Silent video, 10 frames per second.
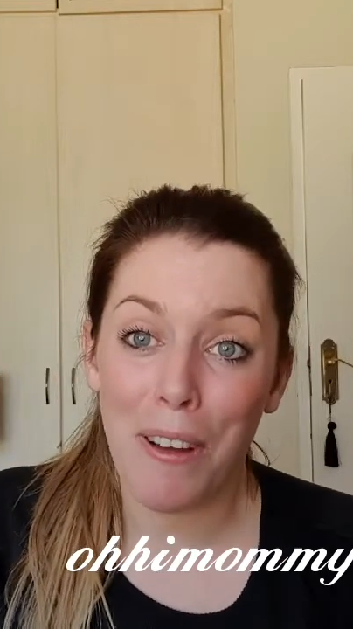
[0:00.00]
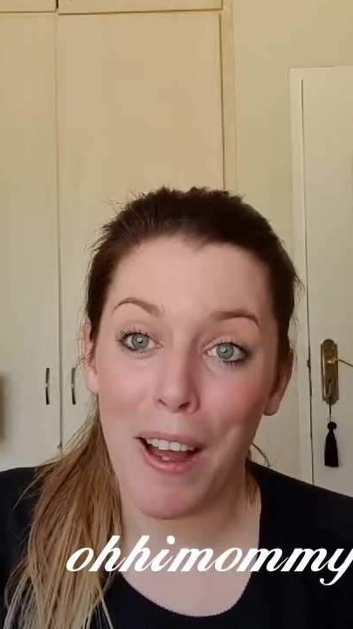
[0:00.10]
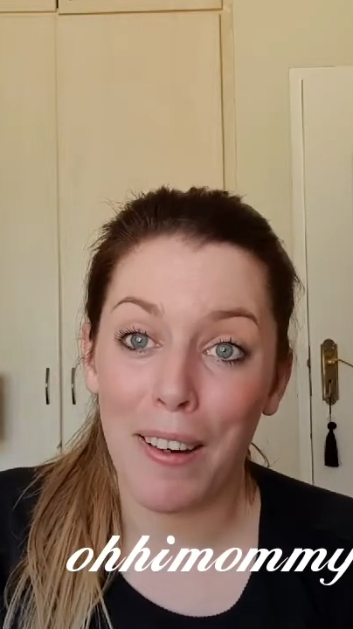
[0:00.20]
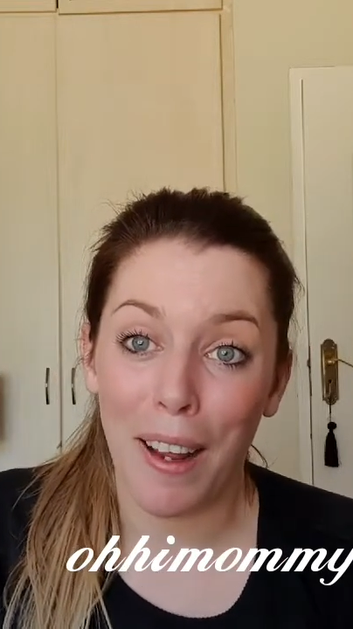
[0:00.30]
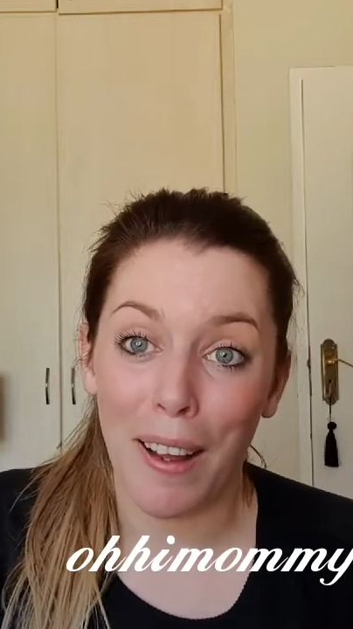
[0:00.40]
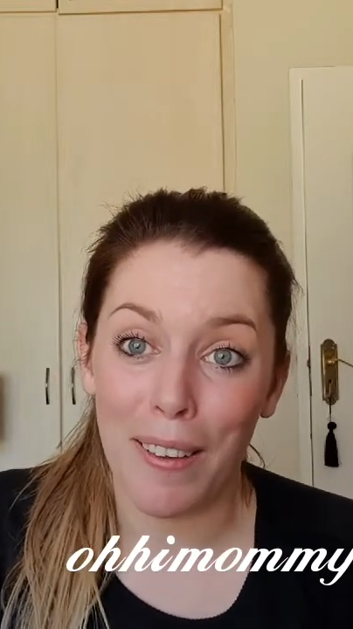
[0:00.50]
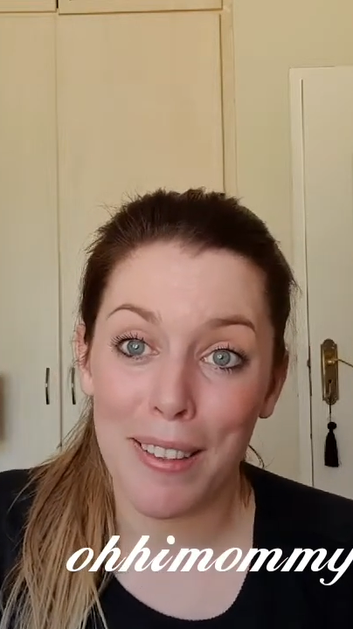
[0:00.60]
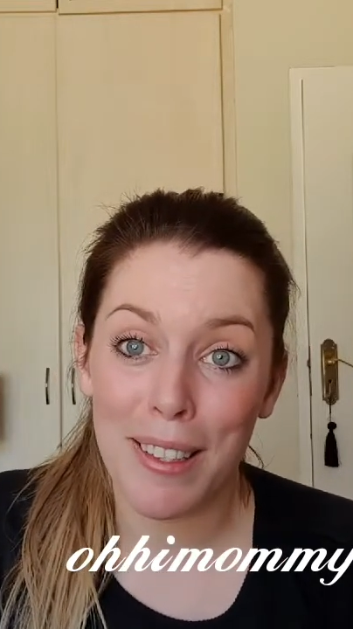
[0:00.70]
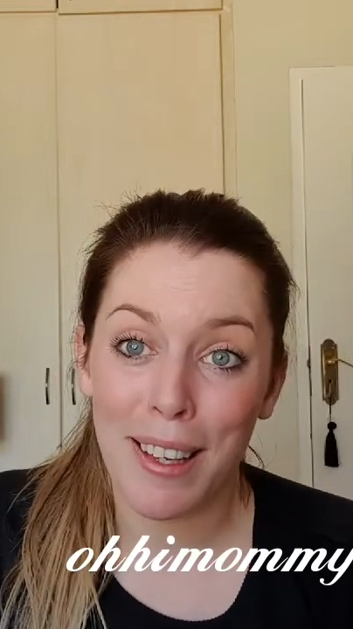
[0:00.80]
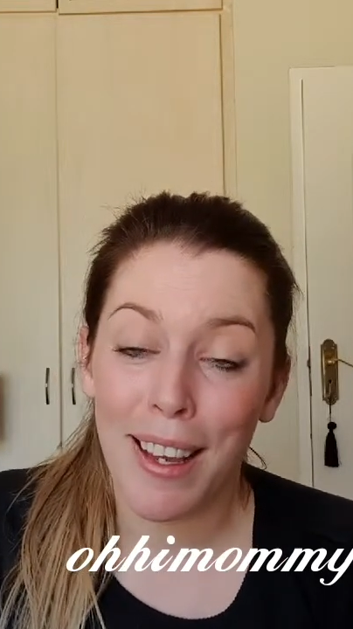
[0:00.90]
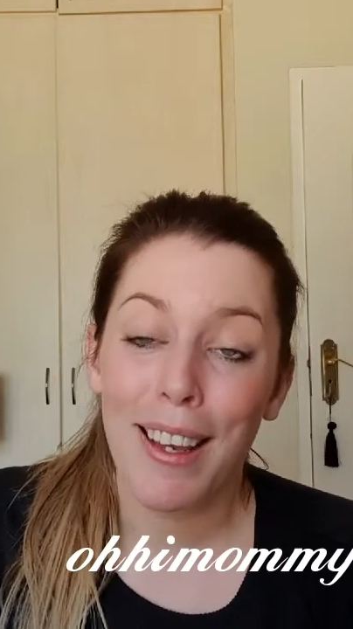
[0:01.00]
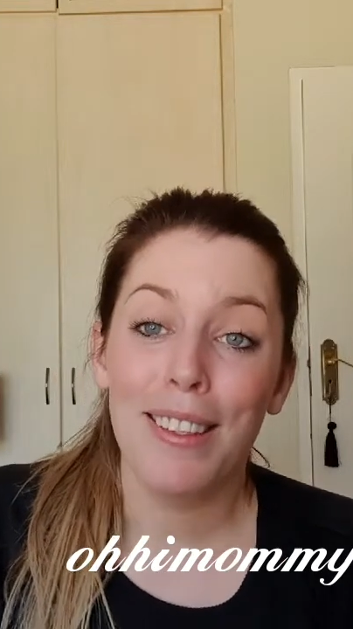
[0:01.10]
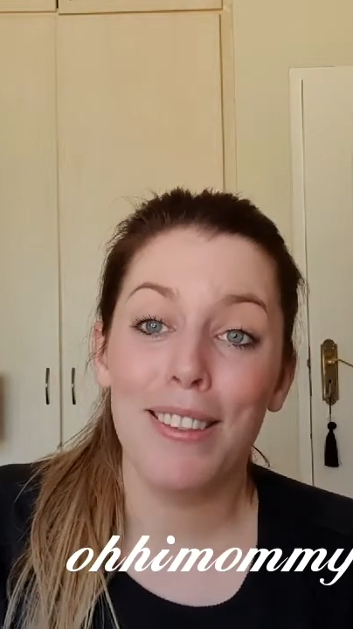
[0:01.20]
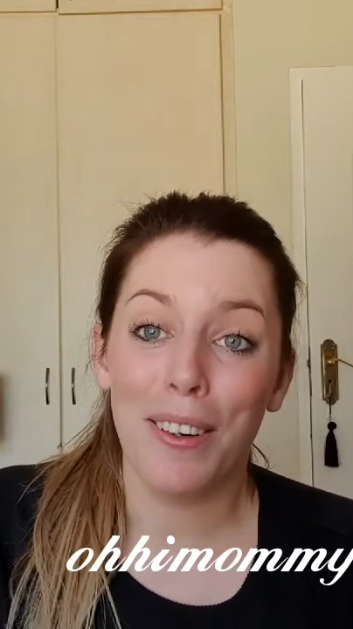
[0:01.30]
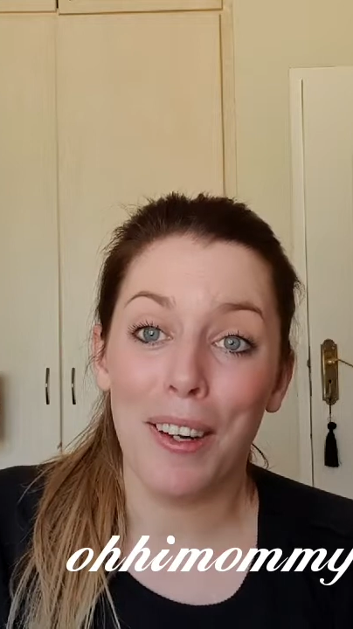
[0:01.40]
found out
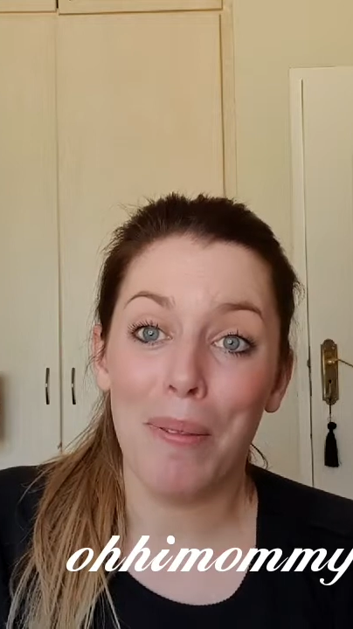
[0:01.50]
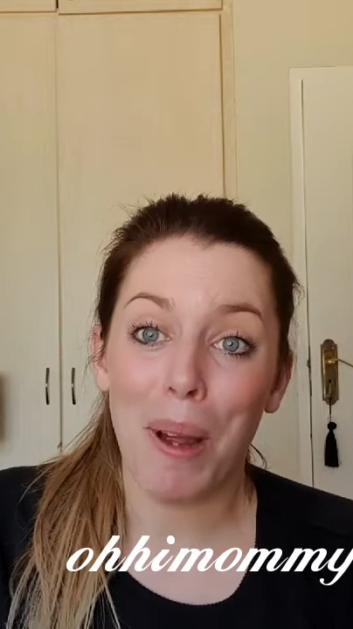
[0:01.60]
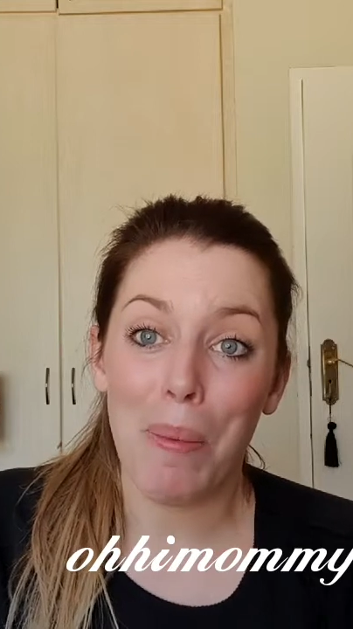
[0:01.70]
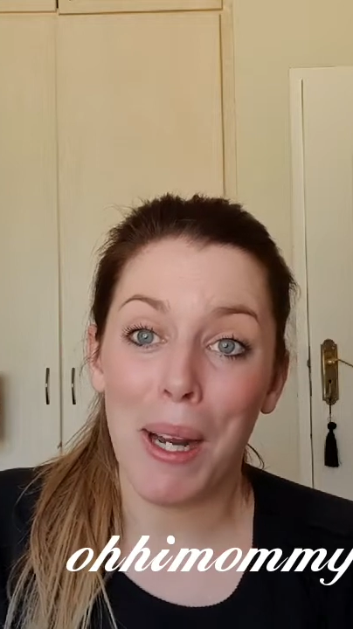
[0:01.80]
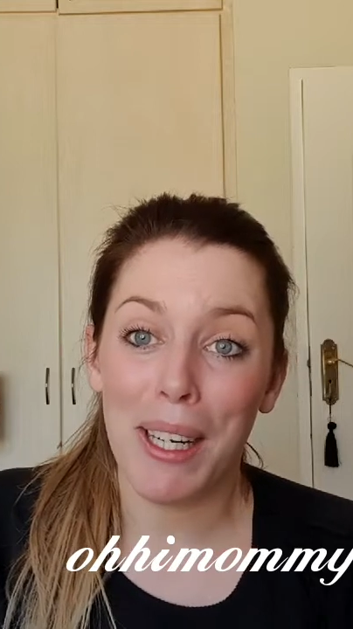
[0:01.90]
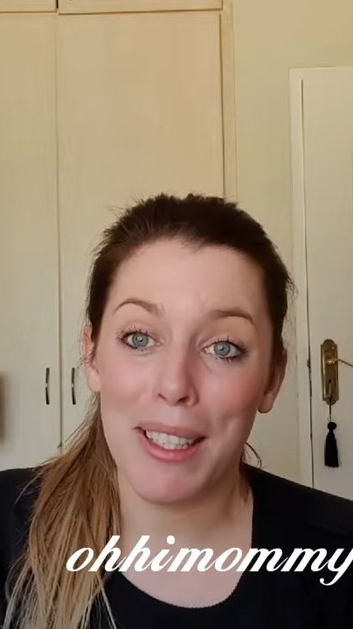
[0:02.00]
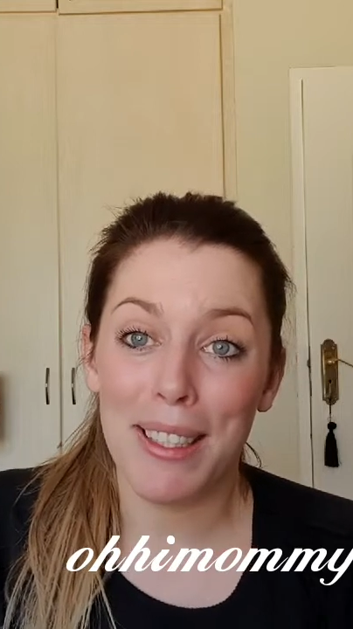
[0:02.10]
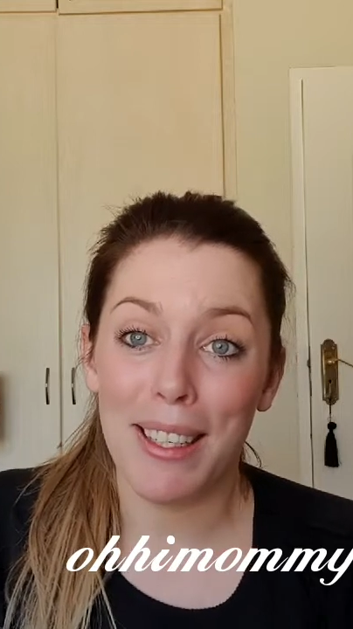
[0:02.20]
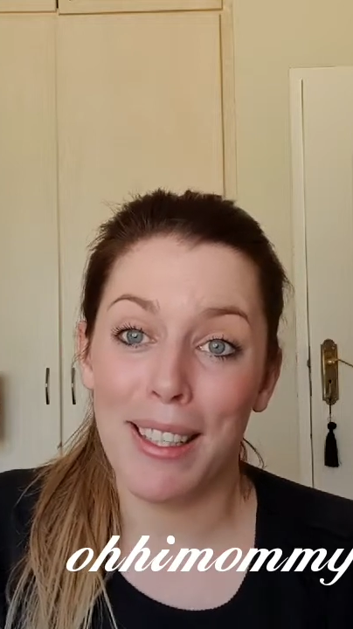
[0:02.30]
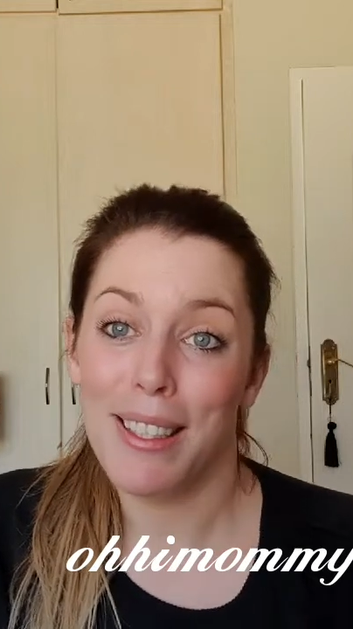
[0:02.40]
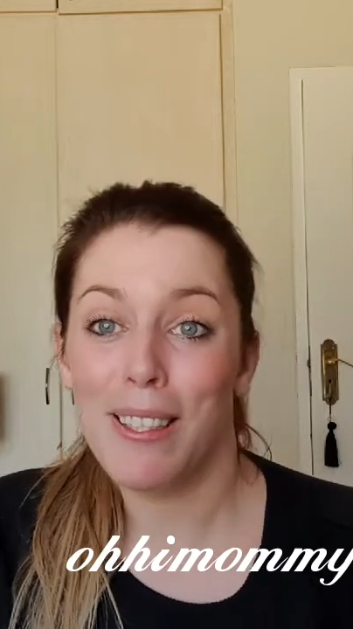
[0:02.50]
during my pregnancy.